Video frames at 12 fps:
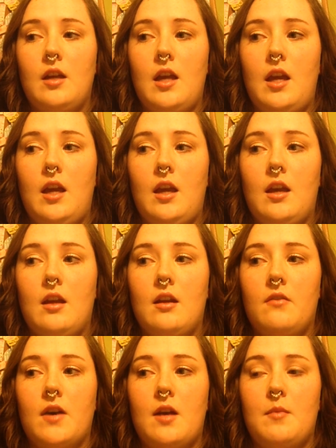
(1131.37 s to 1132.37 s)
and
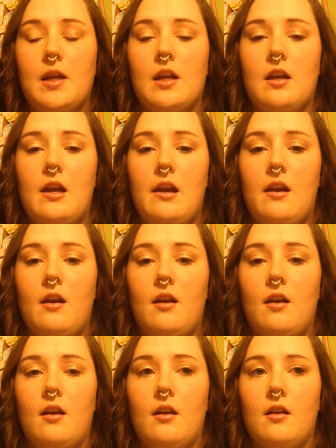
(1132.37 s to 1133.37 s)
I've had my
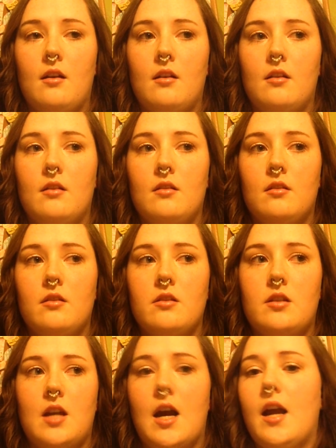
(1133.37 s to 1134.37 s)
hair
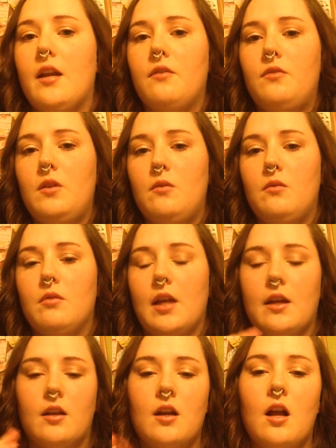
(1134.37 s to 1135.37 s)
dyed a few
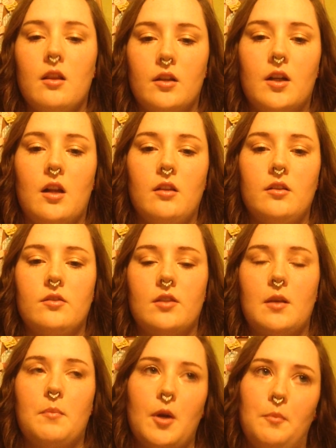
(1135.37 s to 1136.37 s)
like colors
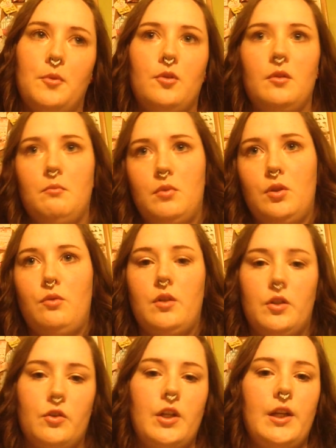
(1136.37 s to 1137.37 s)
like purple and blue and
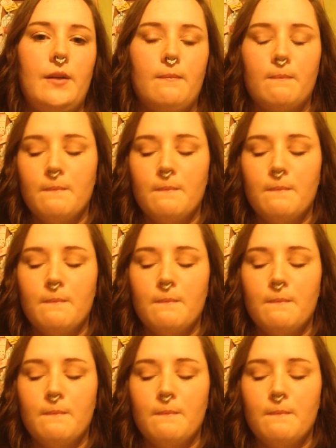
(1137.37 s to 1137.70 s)
green.